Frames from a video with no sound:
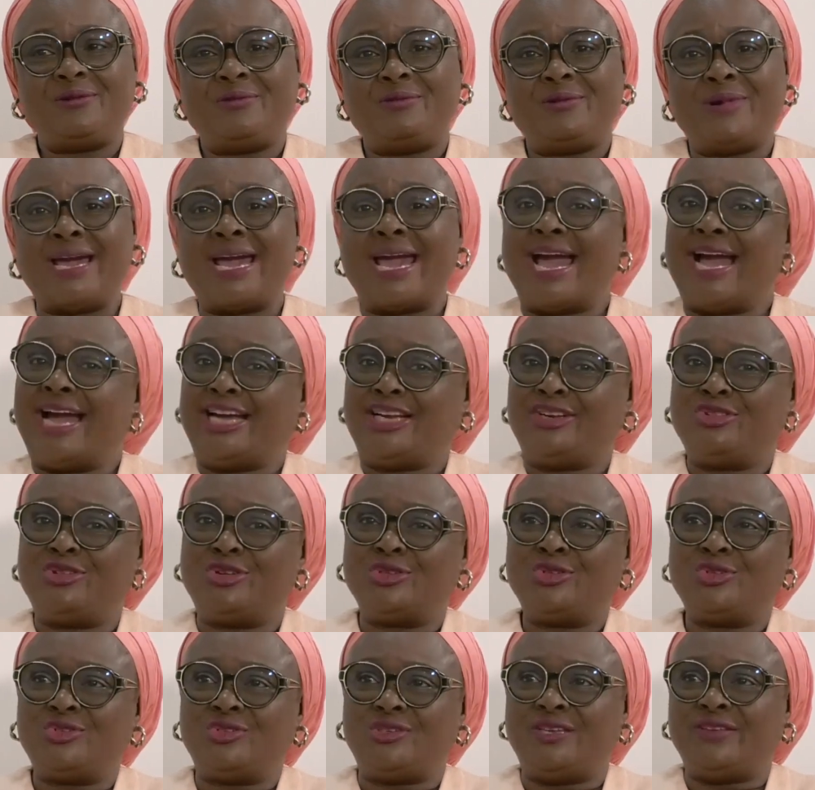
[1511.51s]
where I had
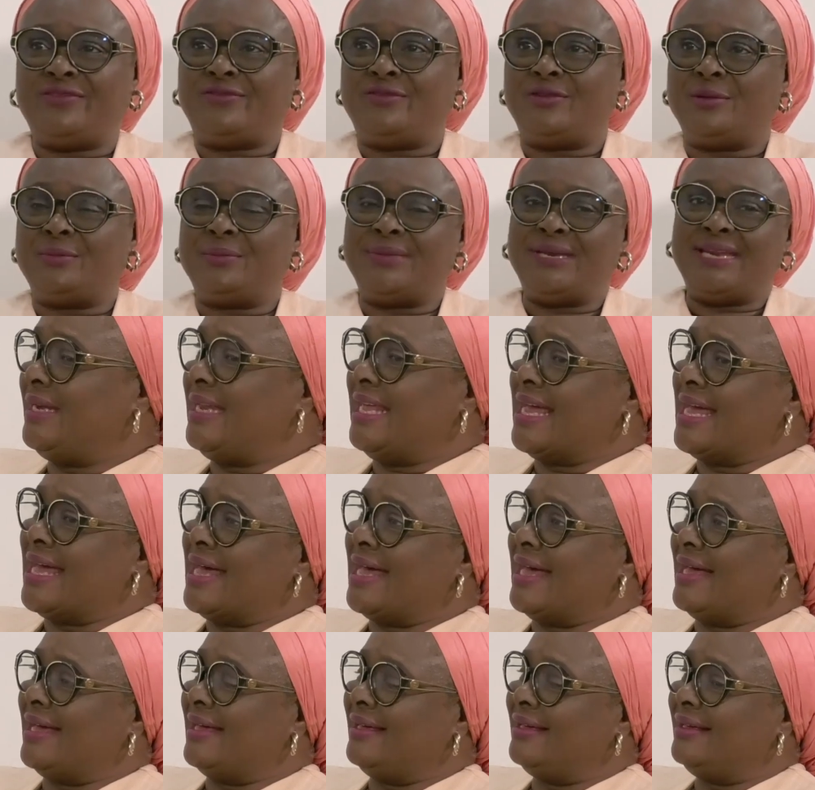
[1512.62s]
gone to develop
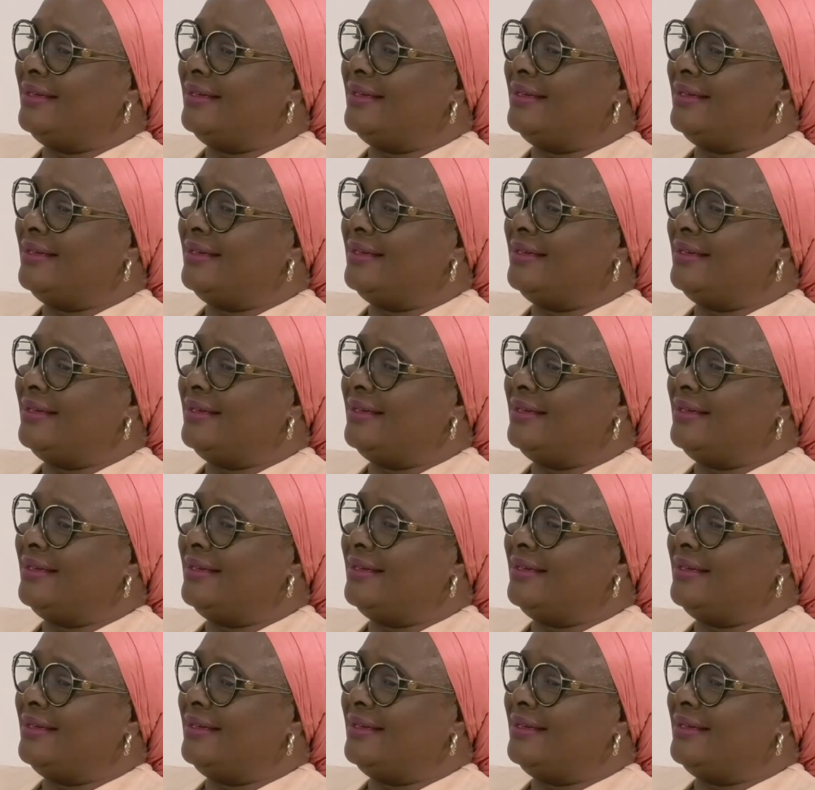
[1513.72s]
their